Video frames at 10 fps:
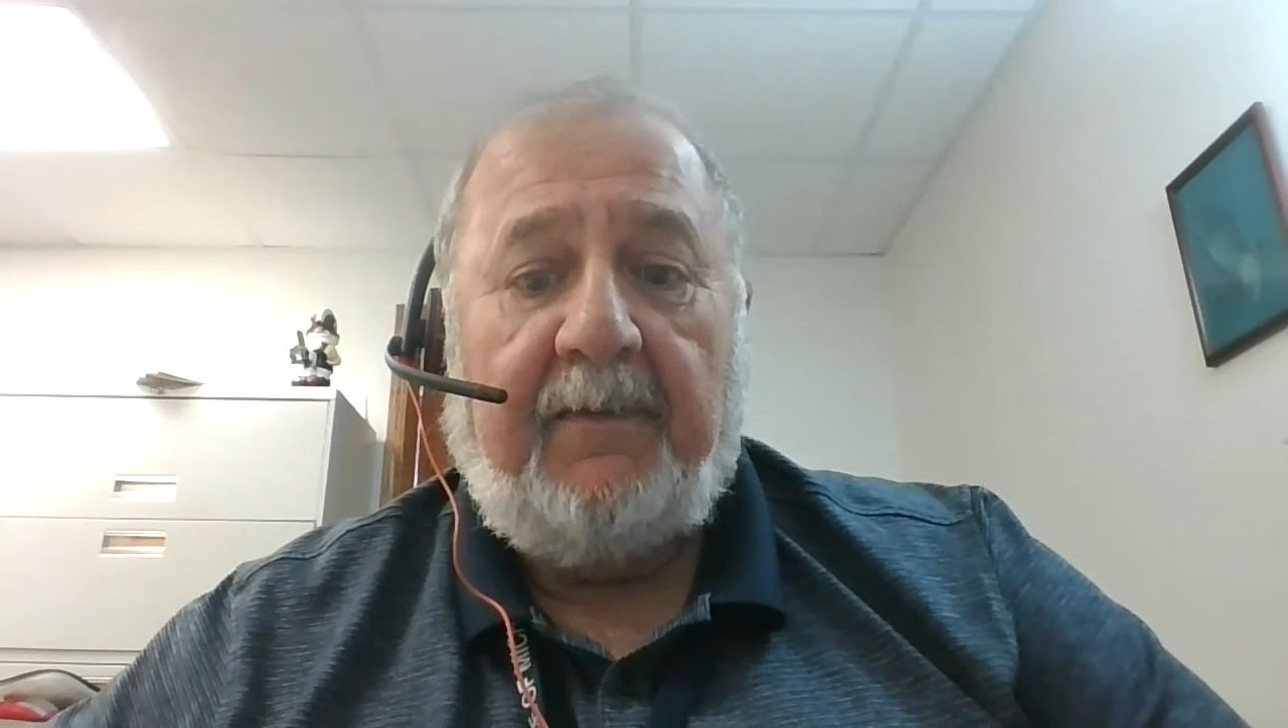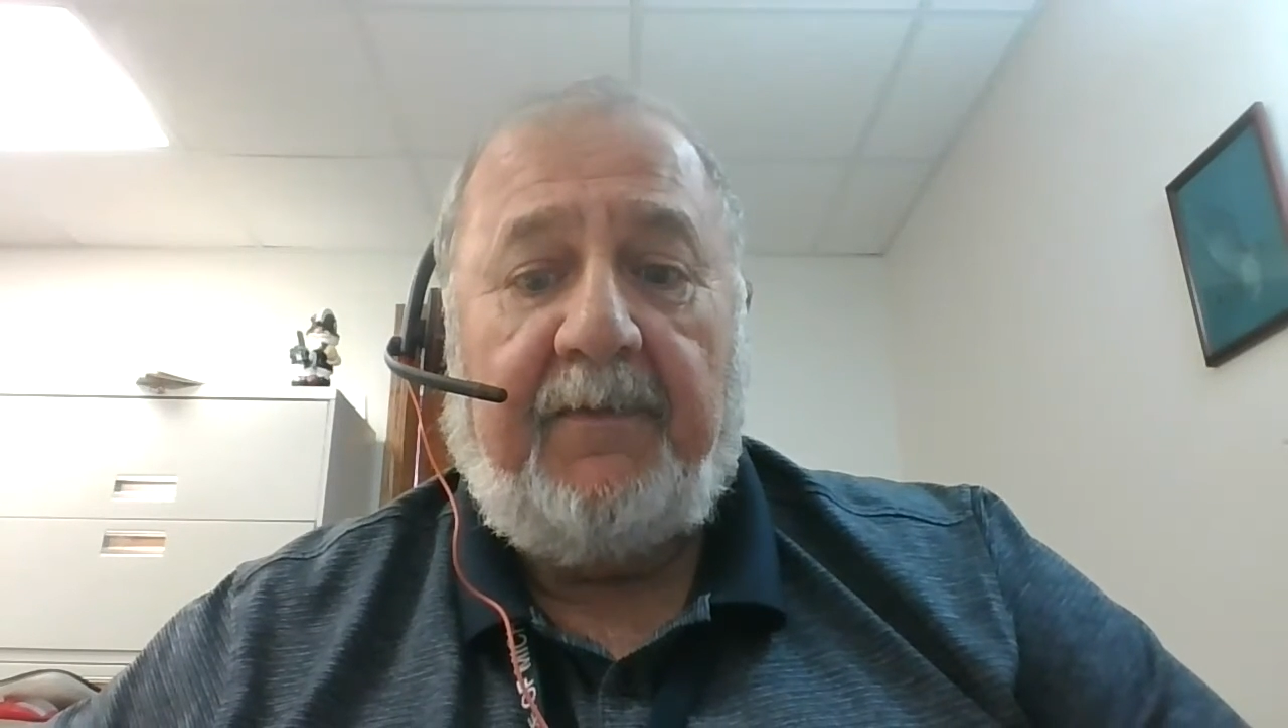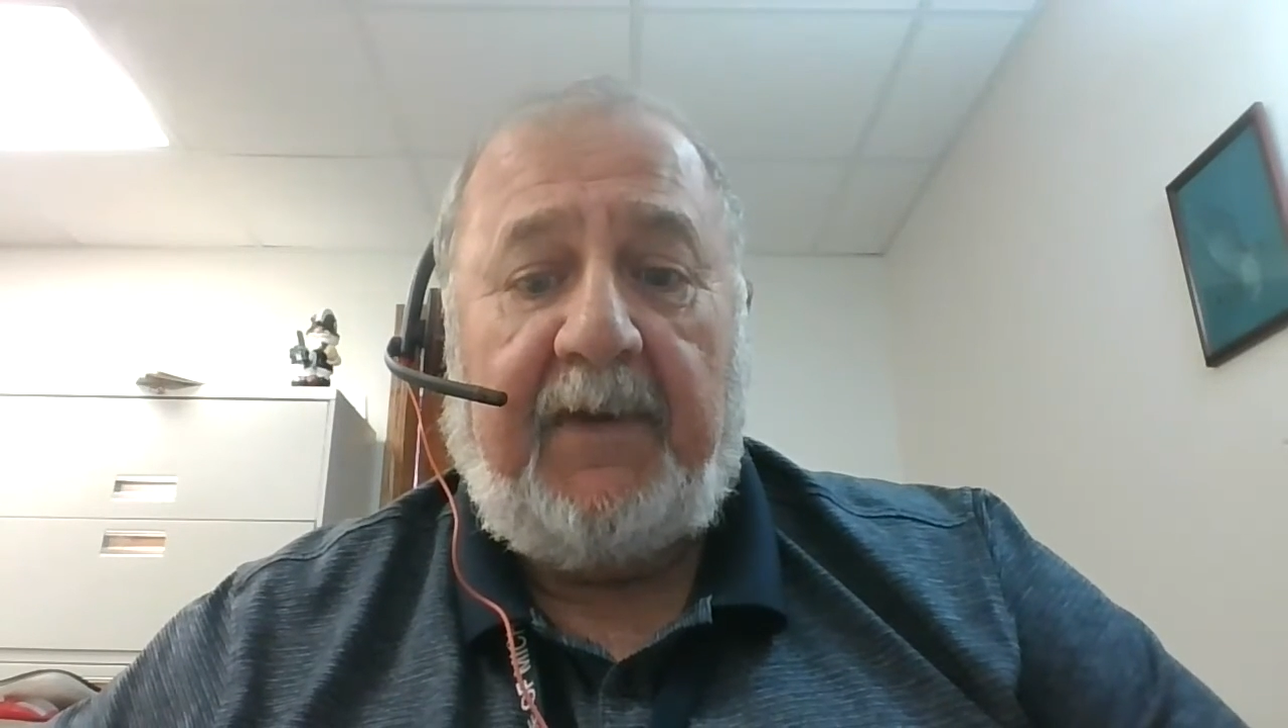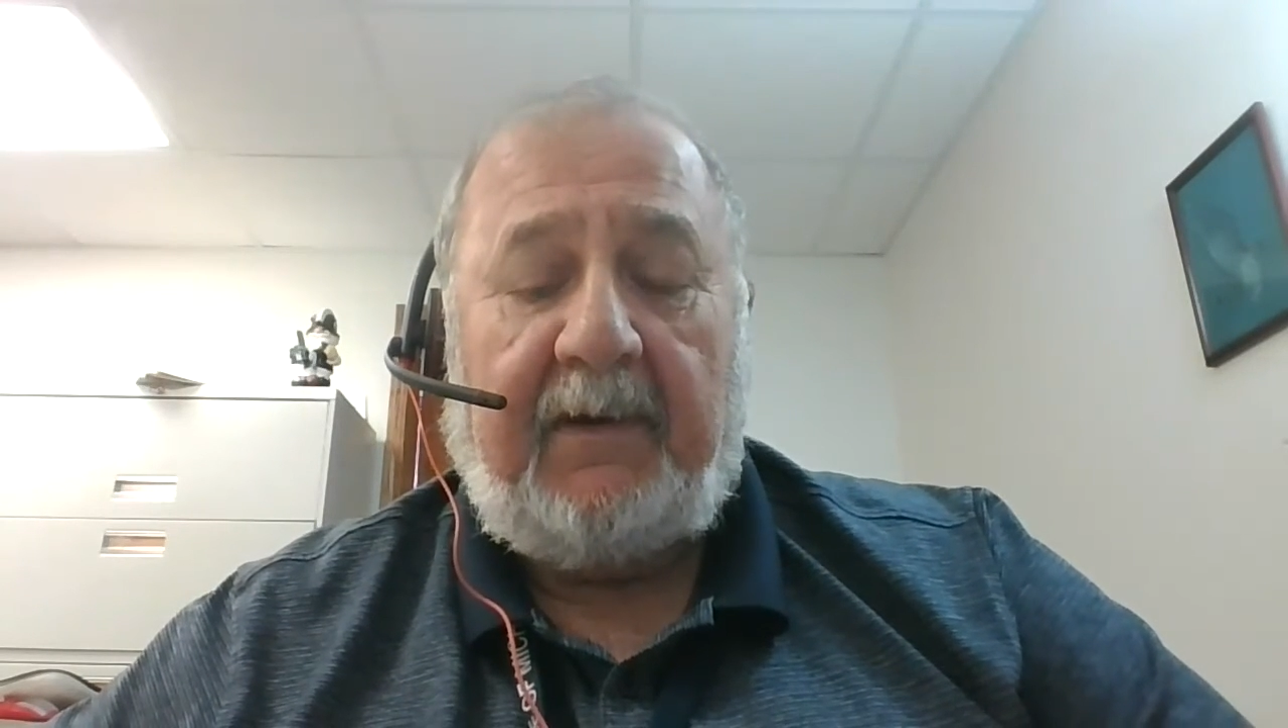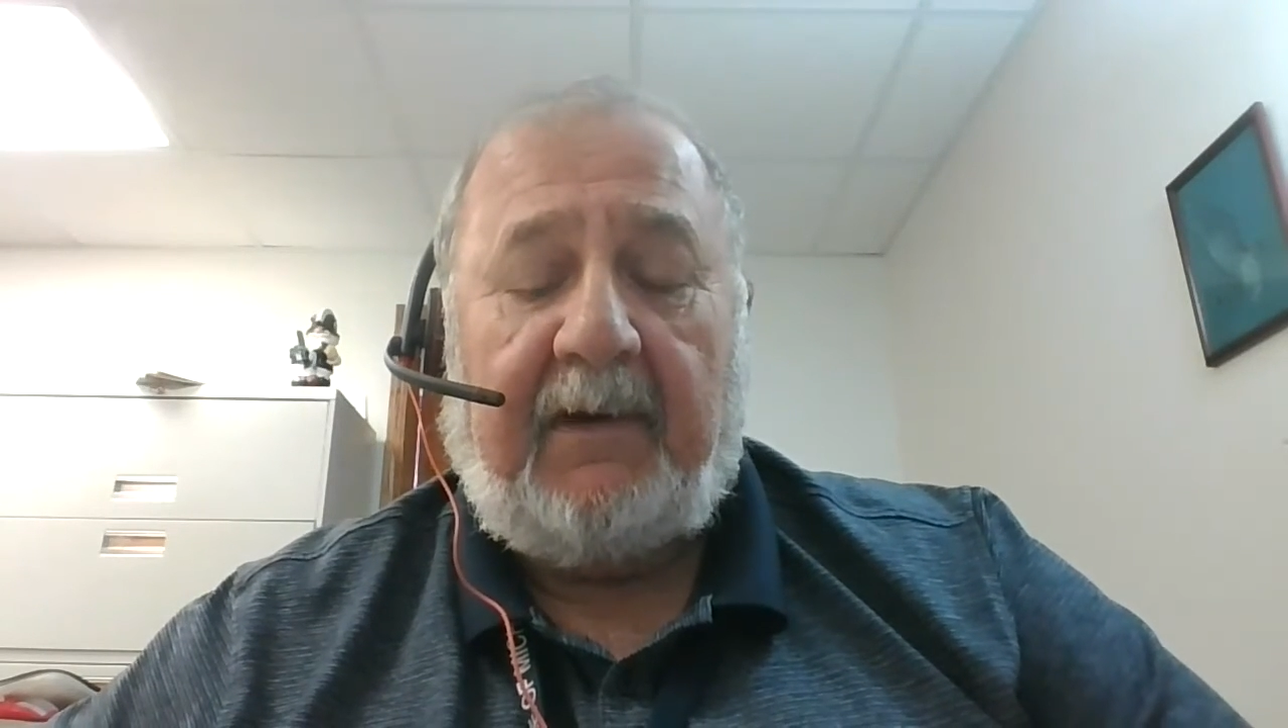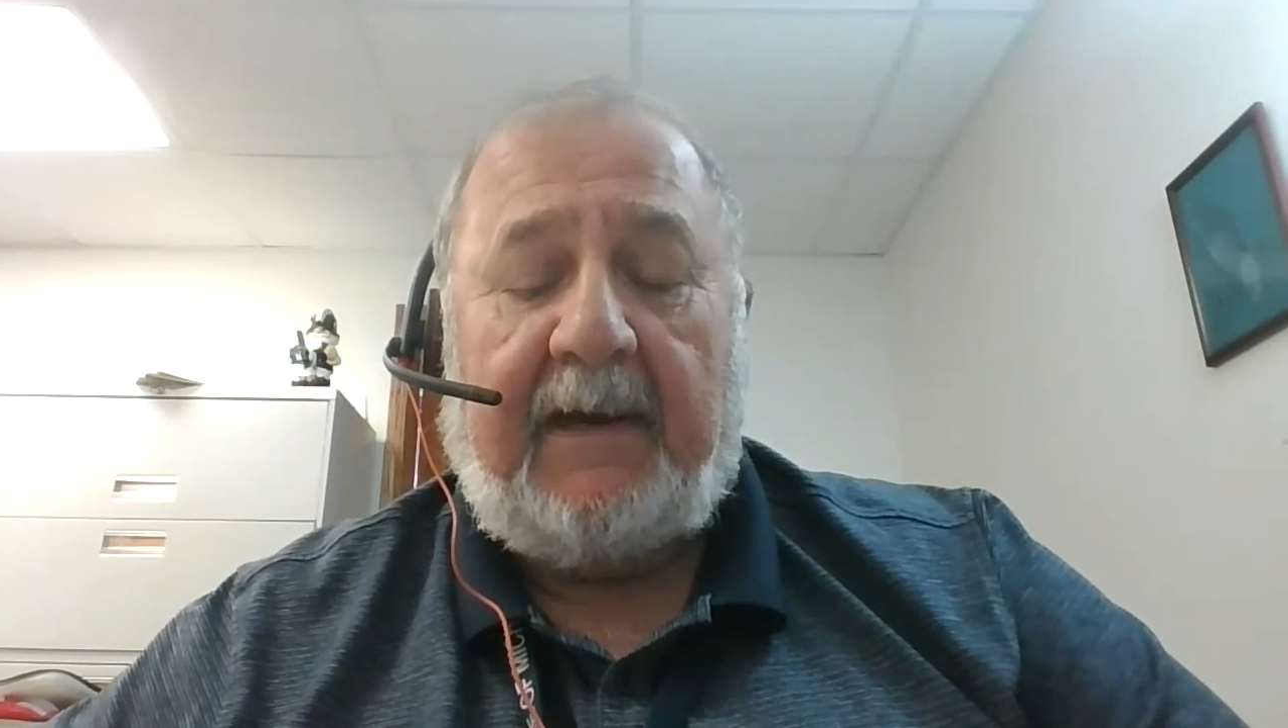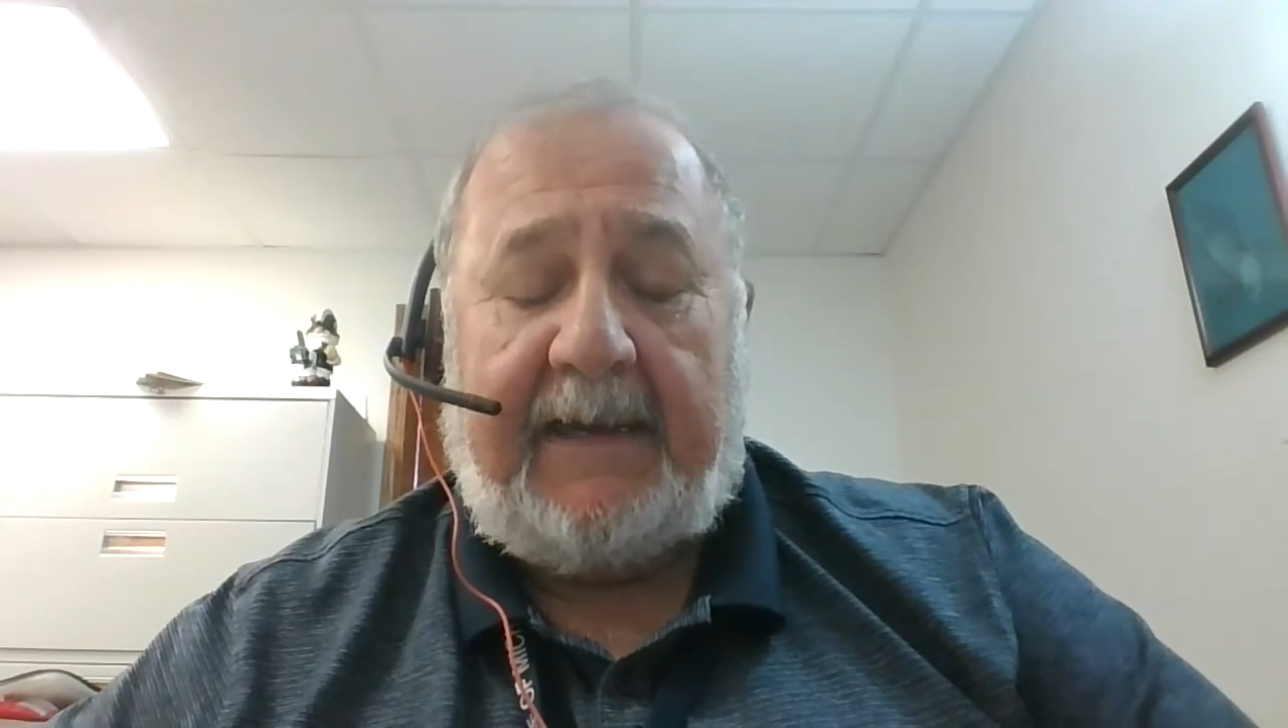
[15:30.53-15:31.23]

feel at